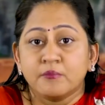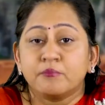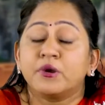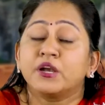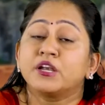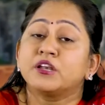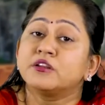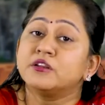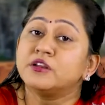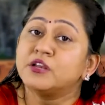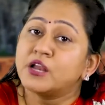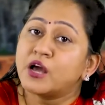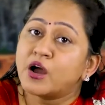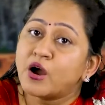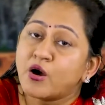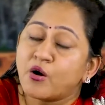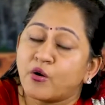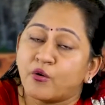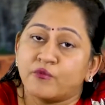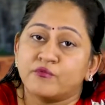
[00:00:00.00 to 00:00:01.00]
But
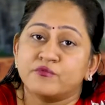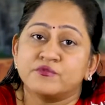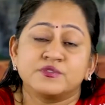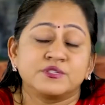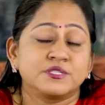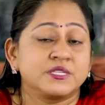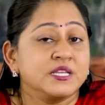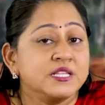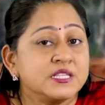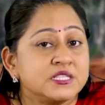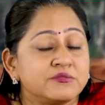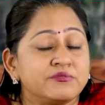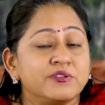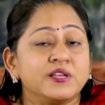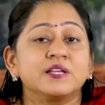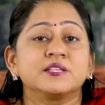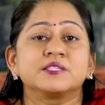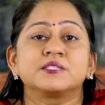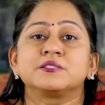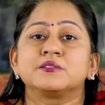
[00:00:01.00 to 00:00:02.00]
now, since we
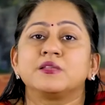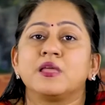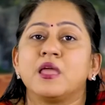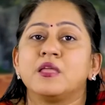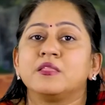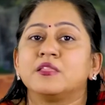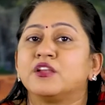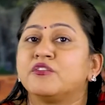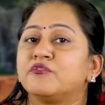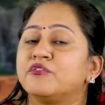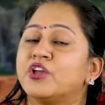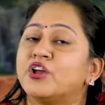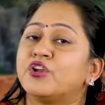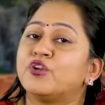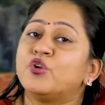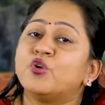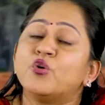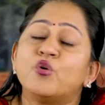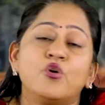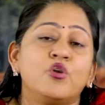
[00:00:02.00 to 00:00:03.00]
are saying that we are
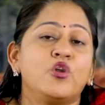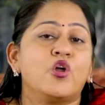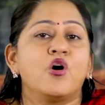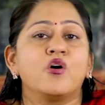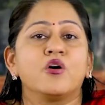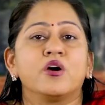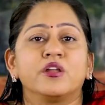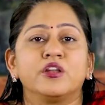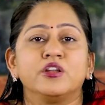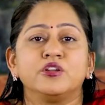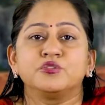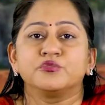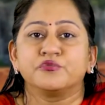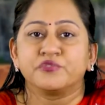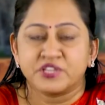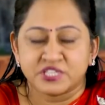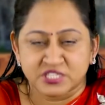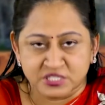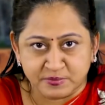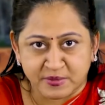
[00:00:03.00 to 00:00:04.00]
no longer into
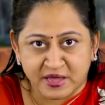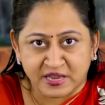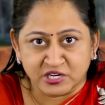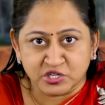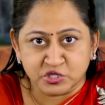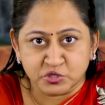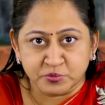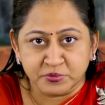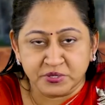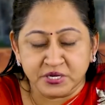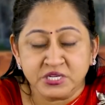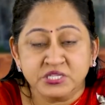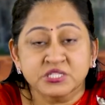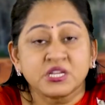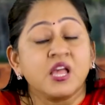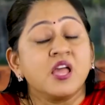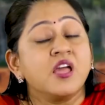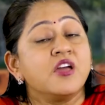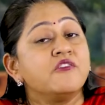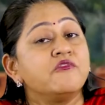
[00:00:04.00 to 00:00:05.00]
waste management,
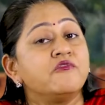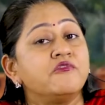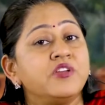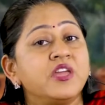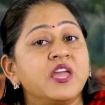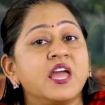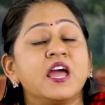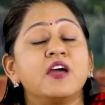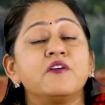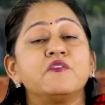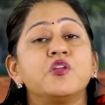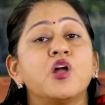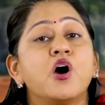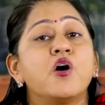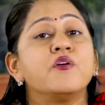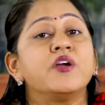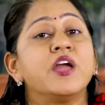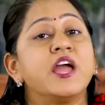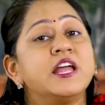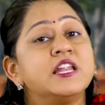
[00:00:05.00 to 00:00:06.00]
we have
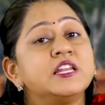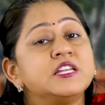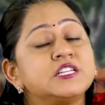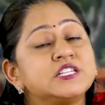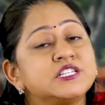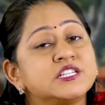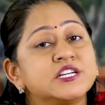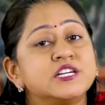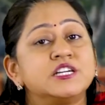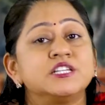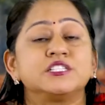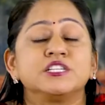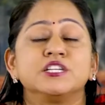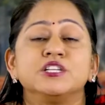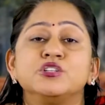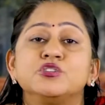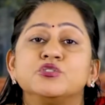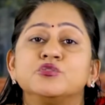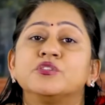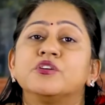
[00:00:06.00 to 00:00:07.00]
now entered
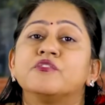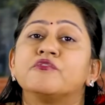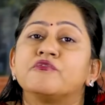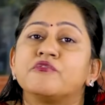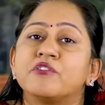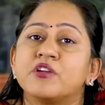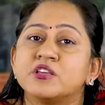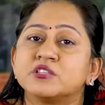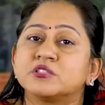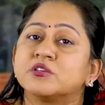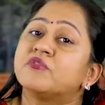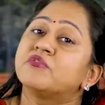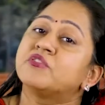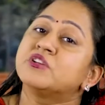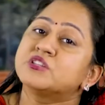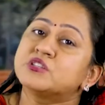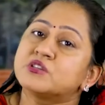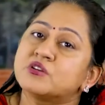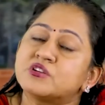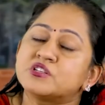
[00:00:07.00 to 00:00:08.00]
into the phase of
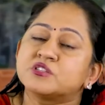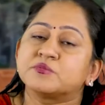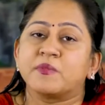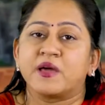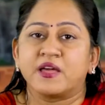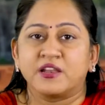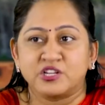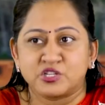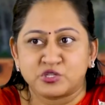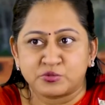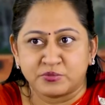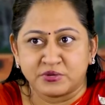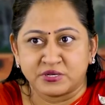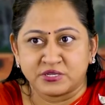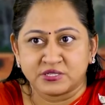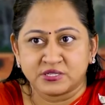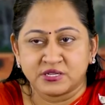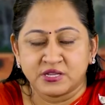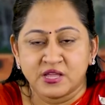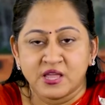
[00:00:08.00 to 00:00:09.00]
resource
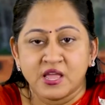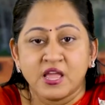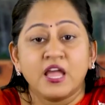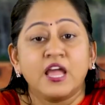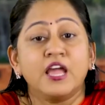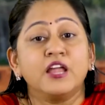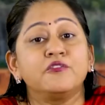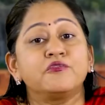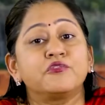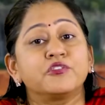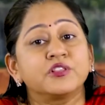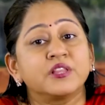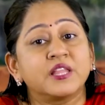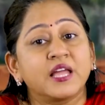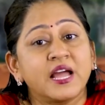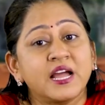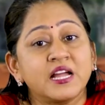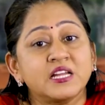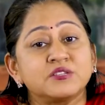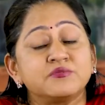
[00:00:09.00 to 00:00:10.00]
management. And for
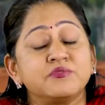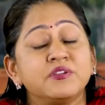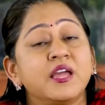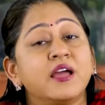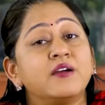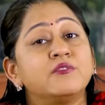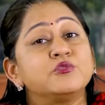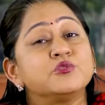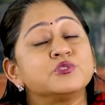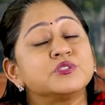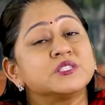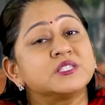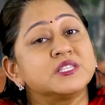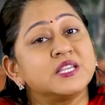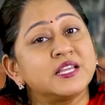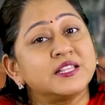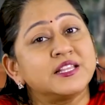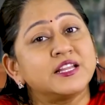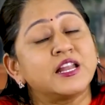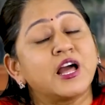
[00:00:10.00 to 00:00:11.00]
that, we have to
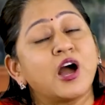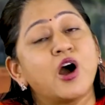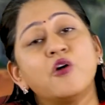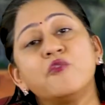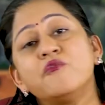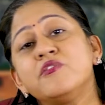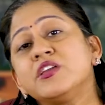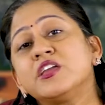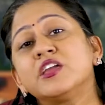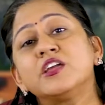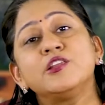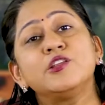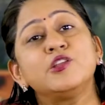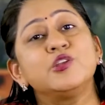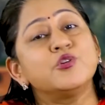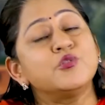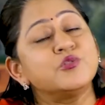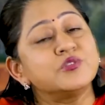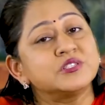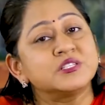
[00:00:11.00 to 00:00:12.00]
see that how we can
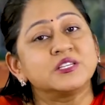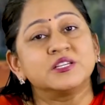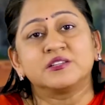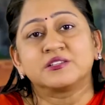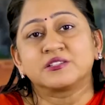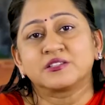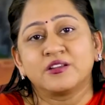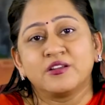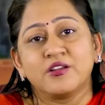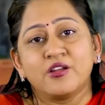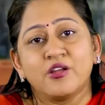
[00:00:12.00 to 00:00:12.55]
use it.